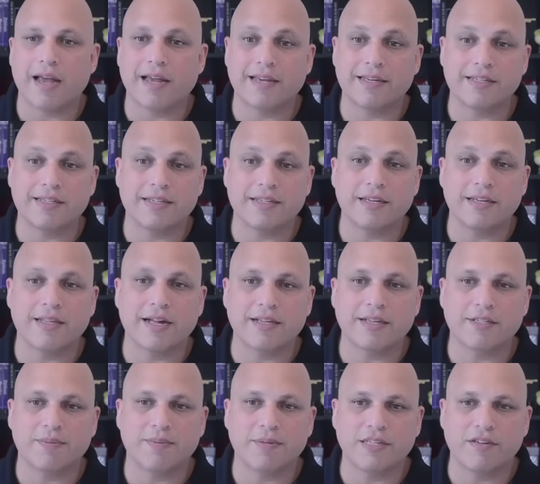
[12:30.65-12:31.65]
can see that
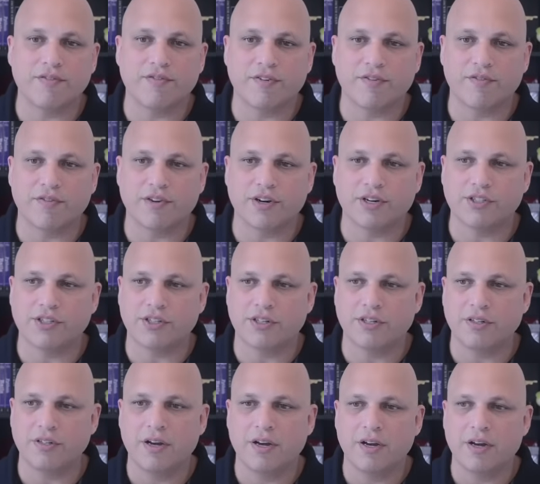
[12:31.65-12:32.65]
specific
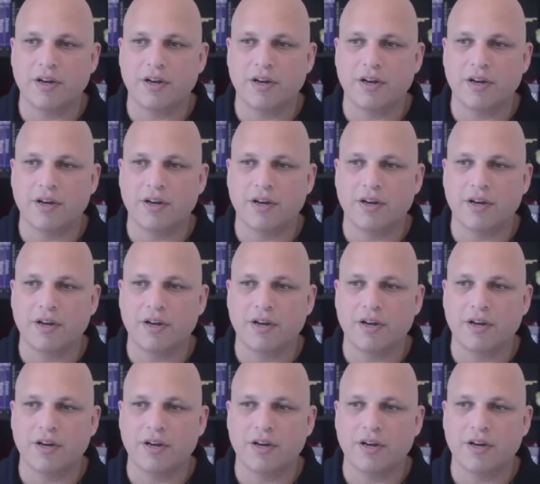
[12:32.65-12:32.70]
version